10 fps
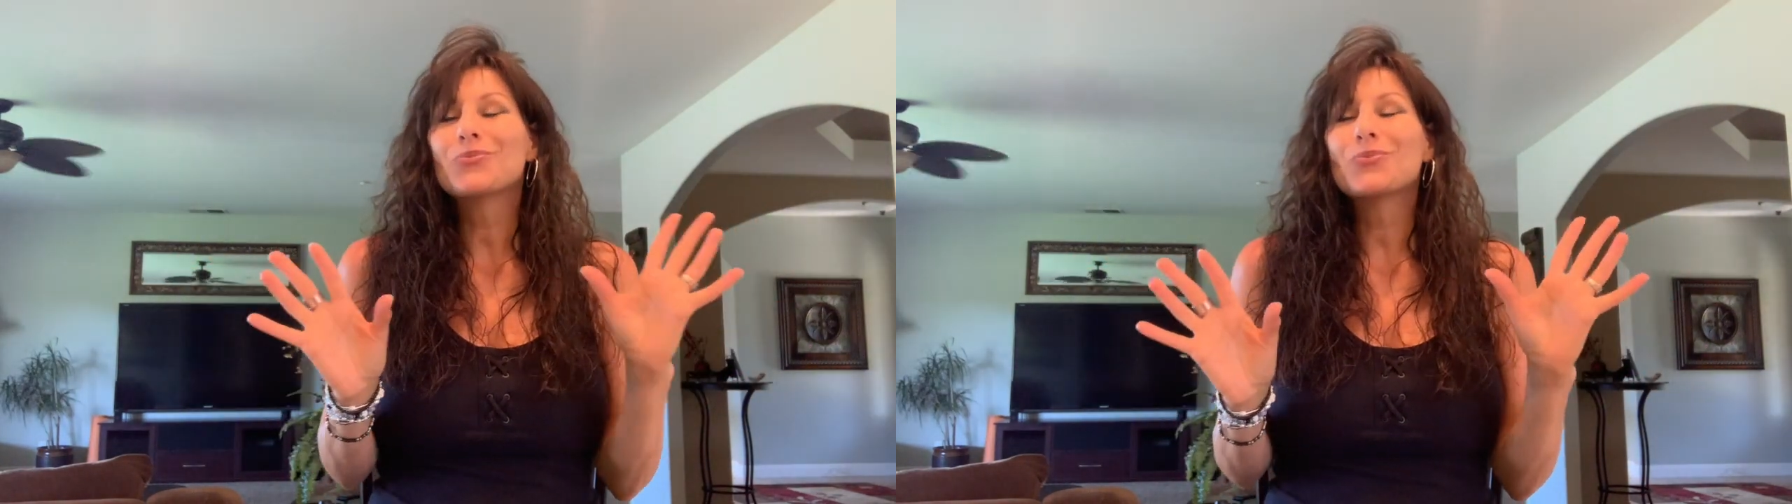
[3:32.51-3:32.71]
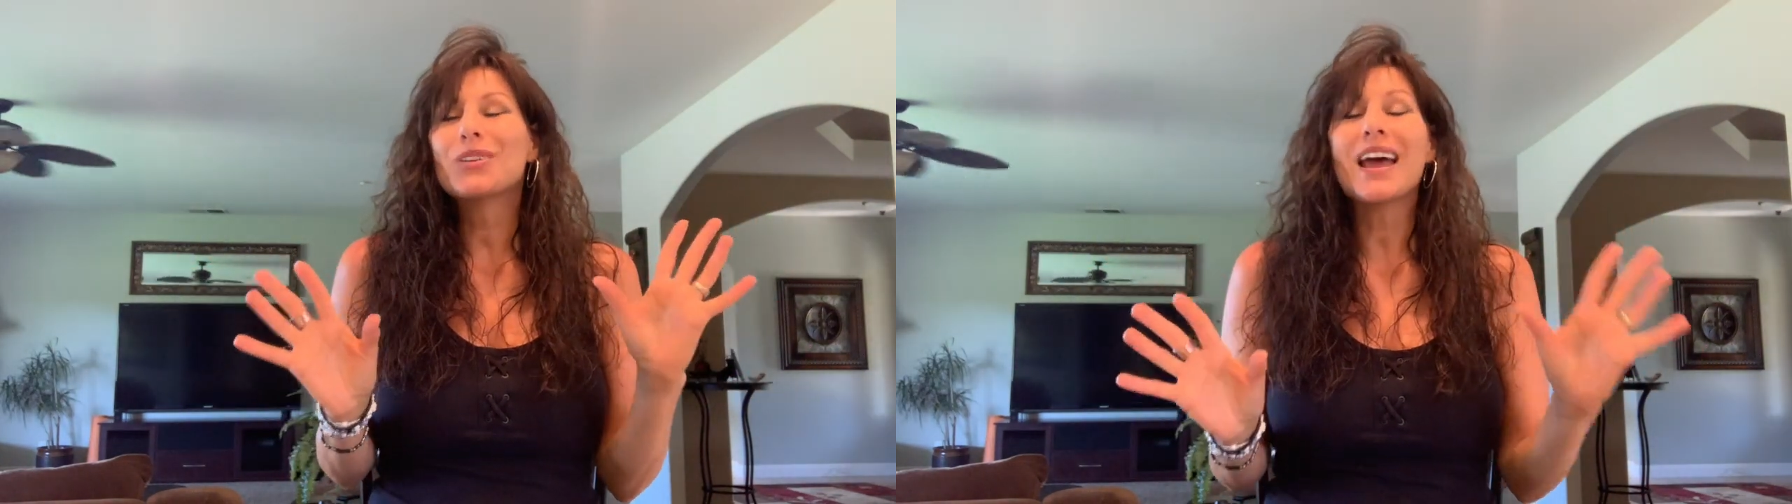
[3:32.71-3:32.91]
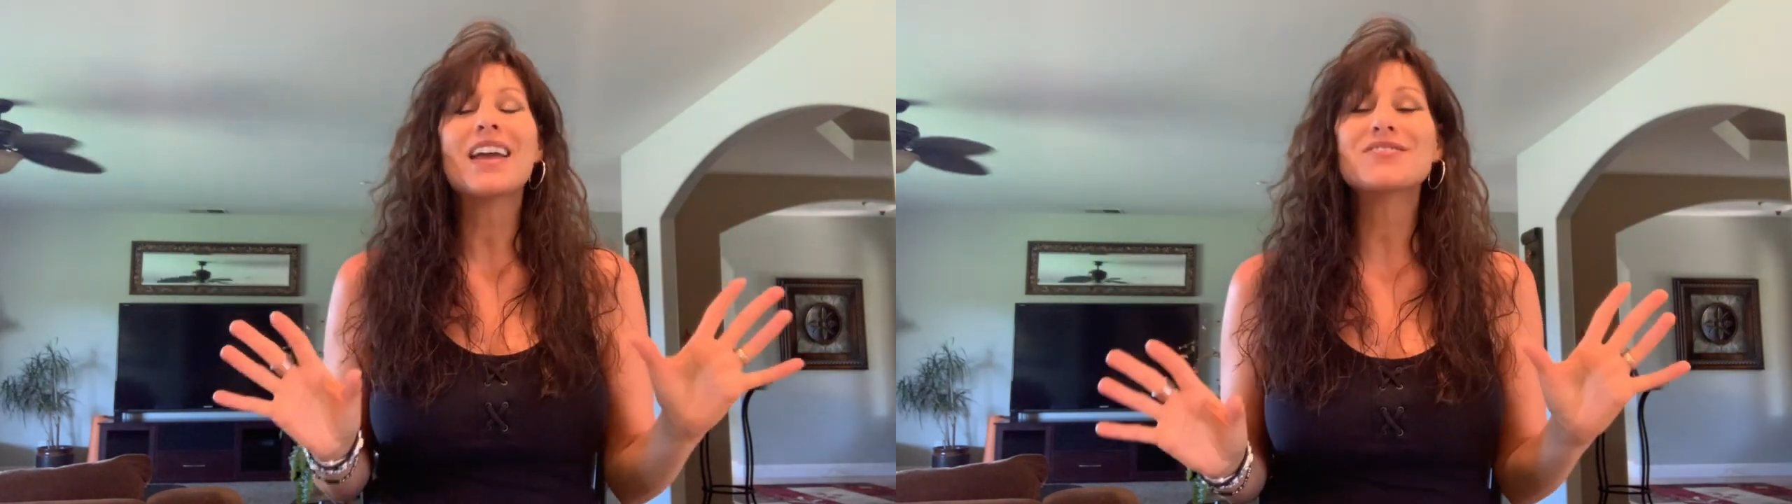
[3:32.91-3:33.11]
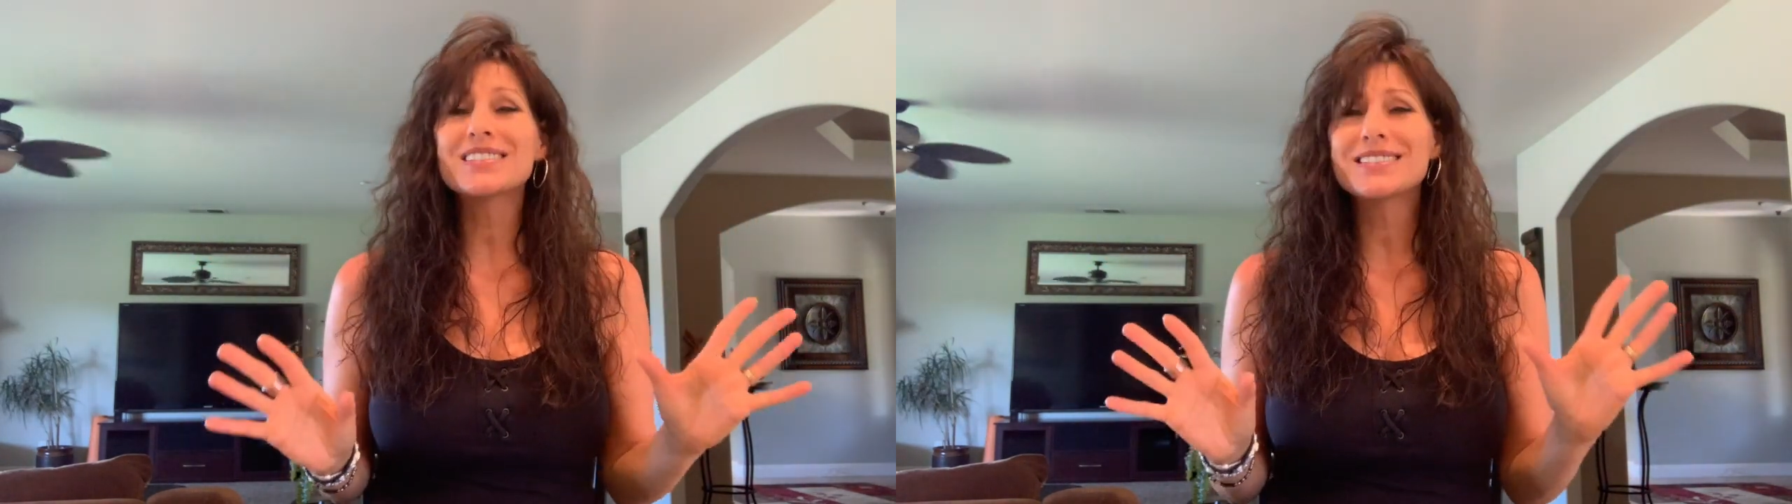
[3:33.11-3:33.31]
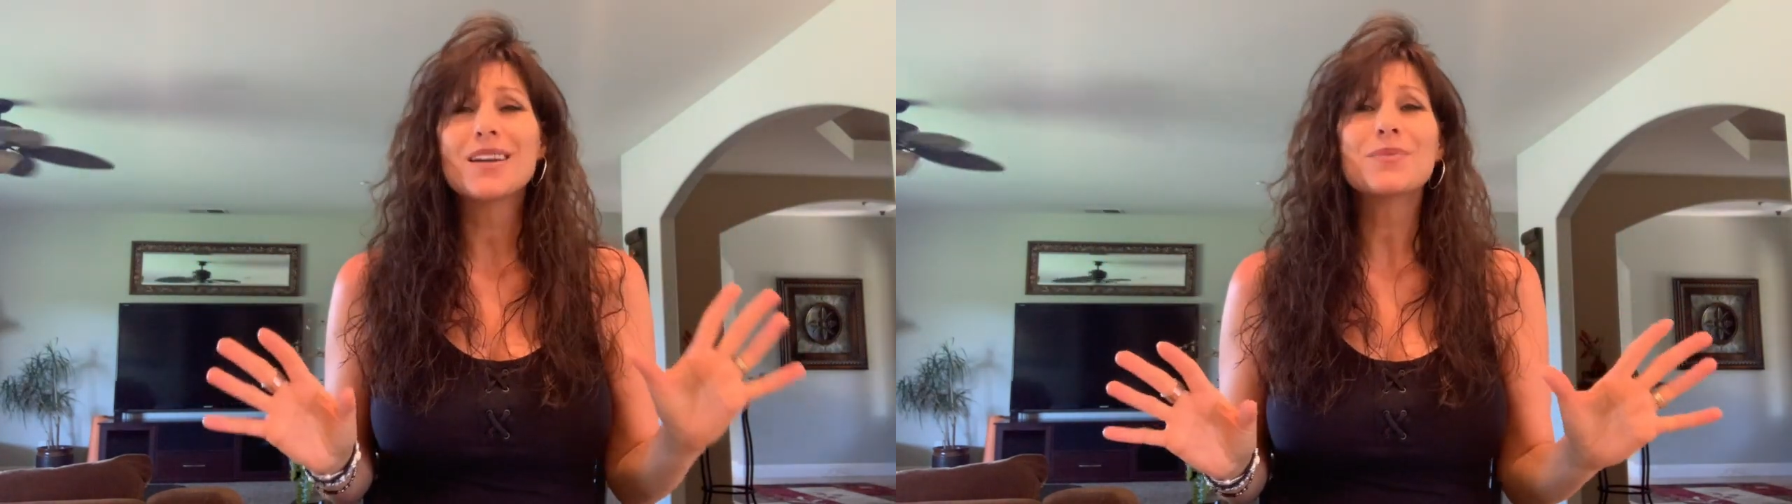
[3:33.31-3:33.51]
when I have a
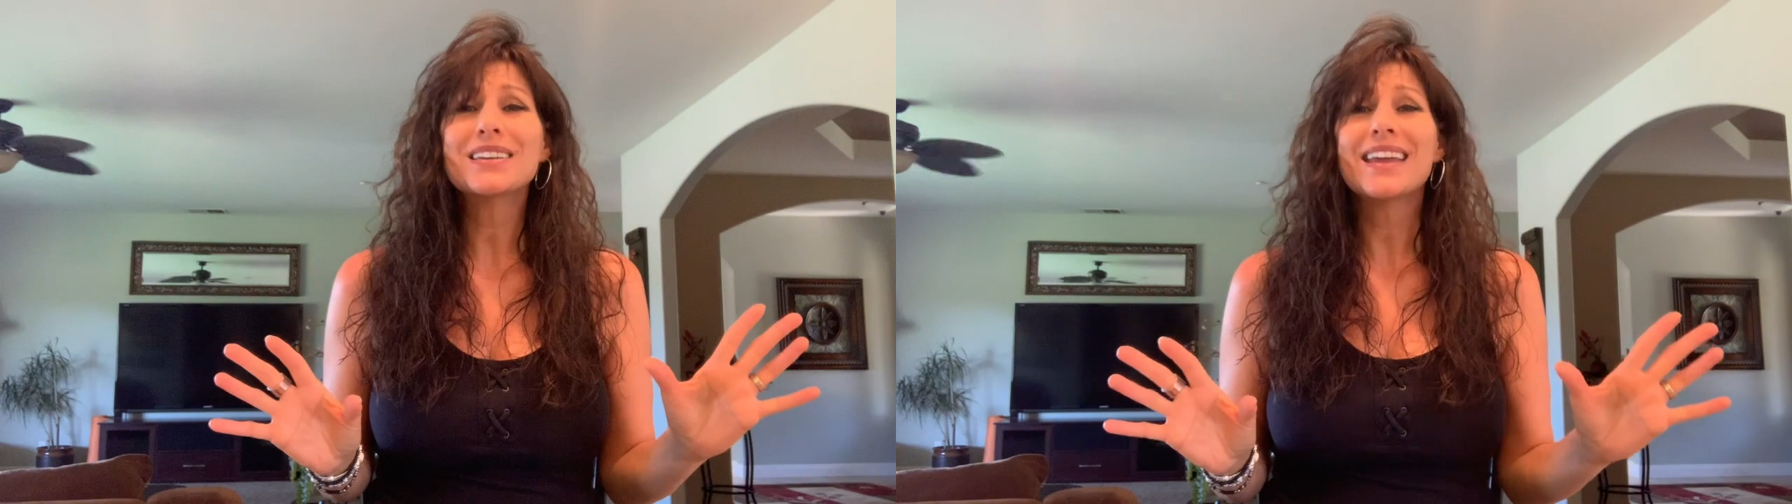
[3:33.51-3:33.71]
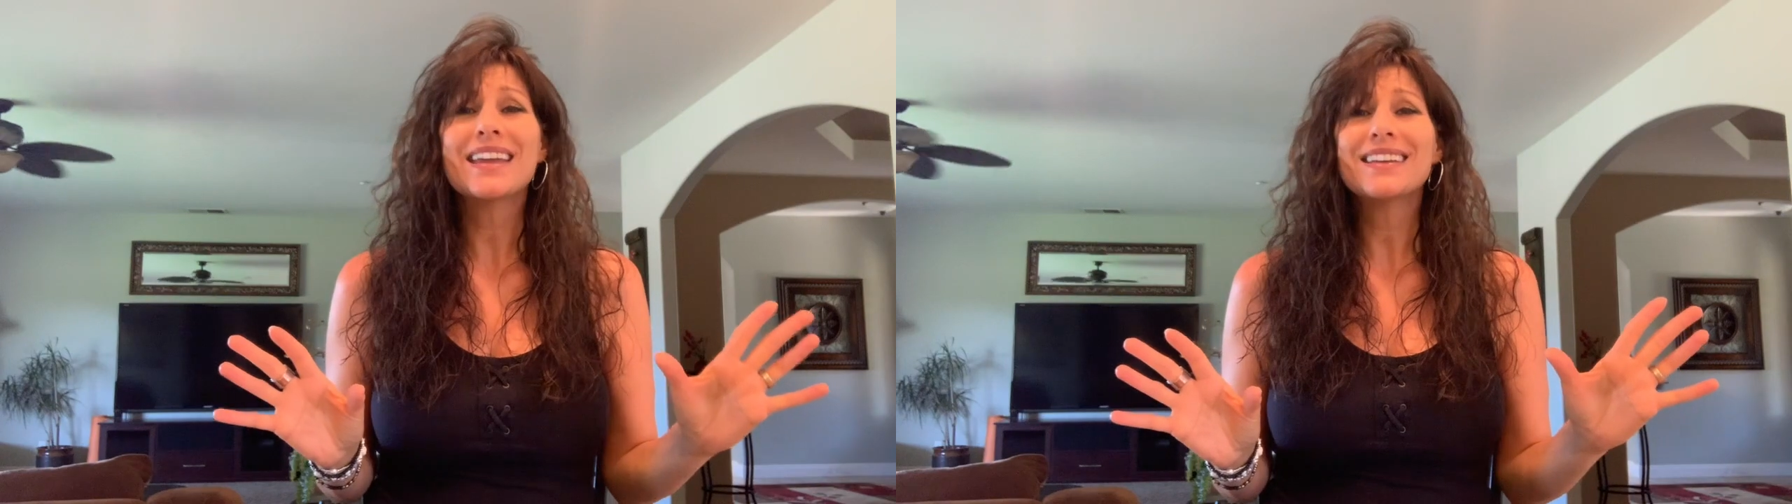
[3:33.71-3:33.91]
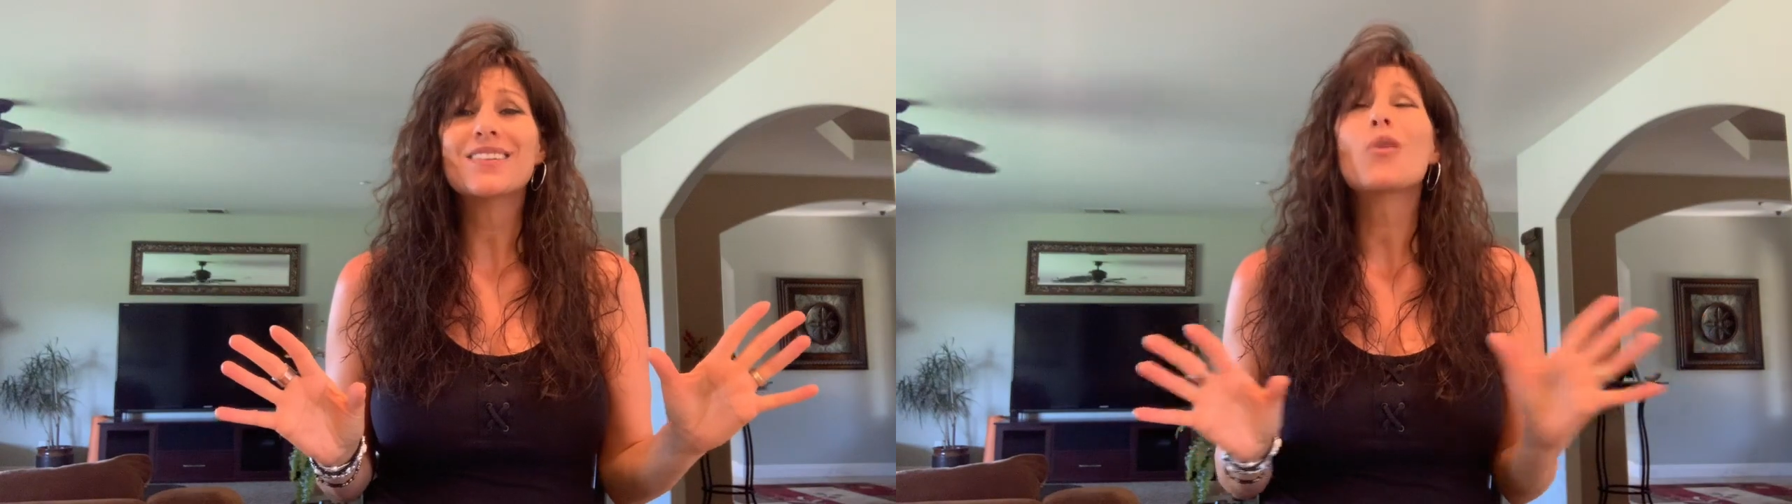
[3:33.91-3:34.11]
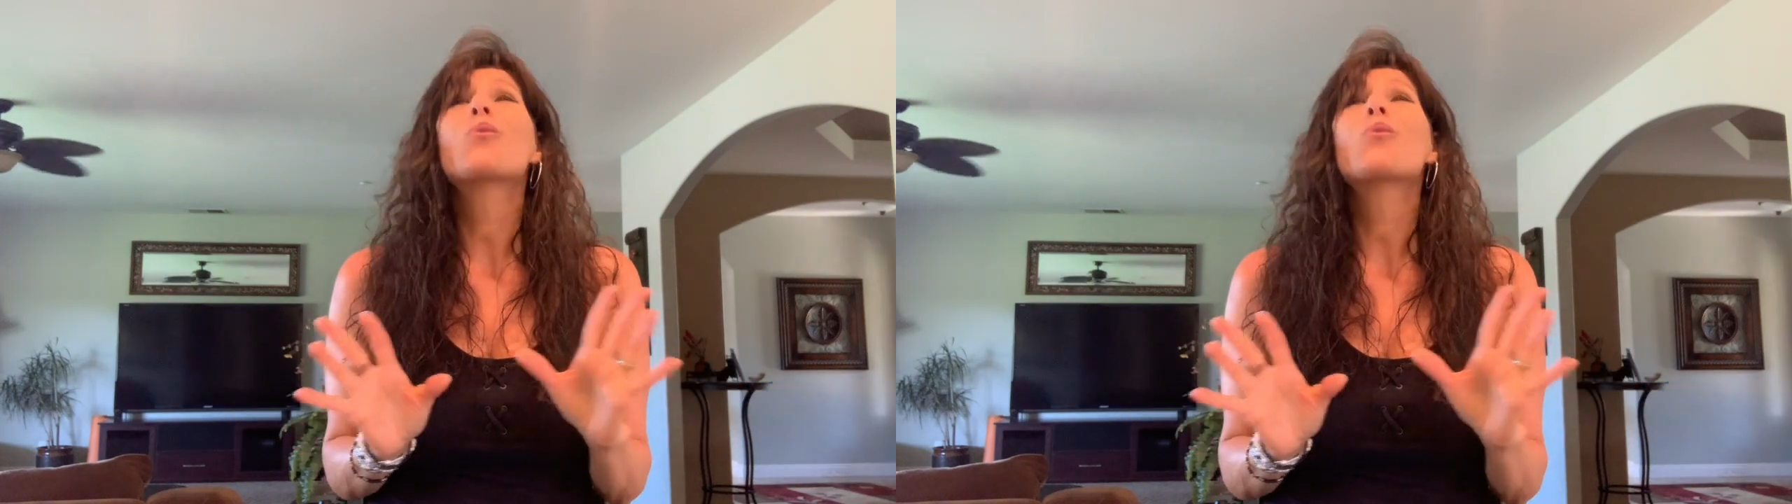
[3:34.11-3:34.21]
stomach ache,